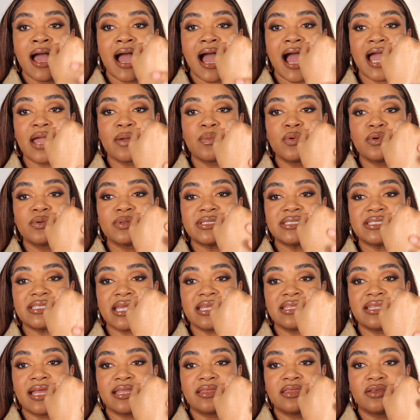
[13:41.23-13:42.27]
I will
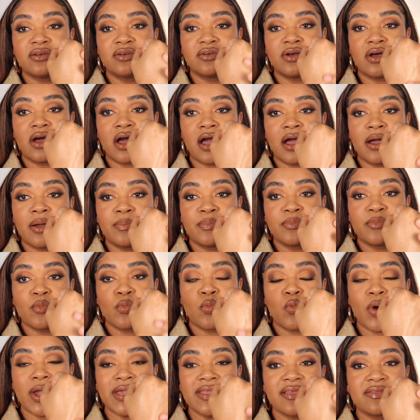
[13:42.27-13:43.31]
say that the um,
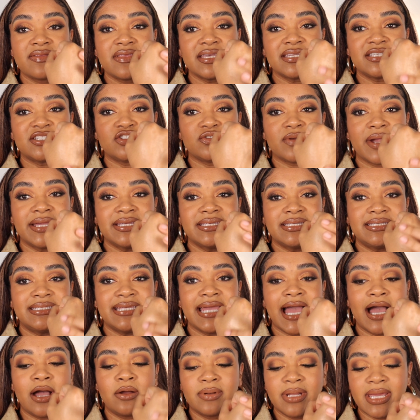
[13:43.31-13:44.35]
way that this dries
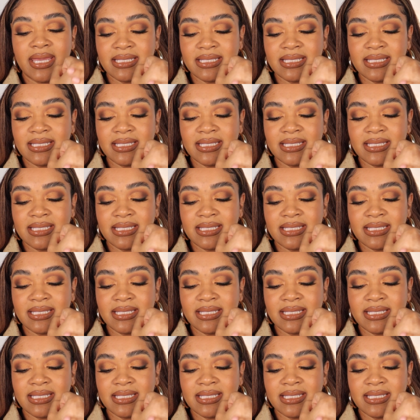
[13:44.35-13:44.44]
down,